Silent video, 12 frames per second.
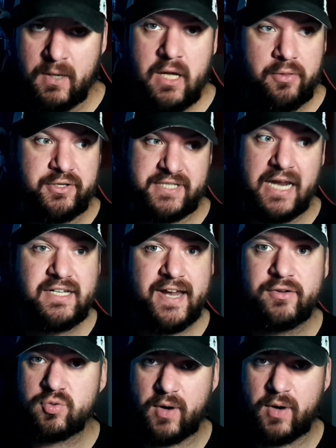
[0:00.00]
The
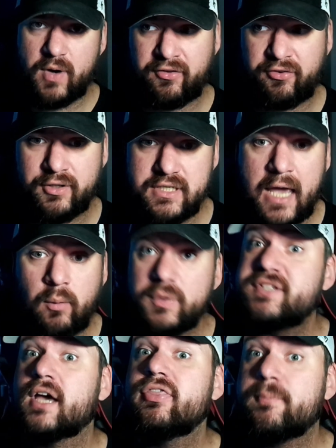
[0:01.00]
takedowns were excellent. And we
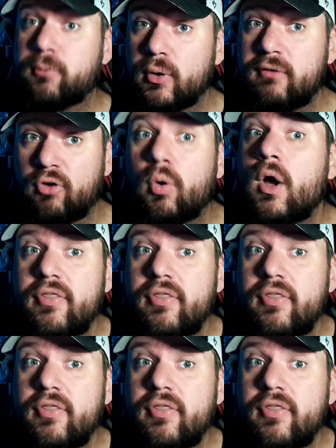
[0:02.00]
said in the preview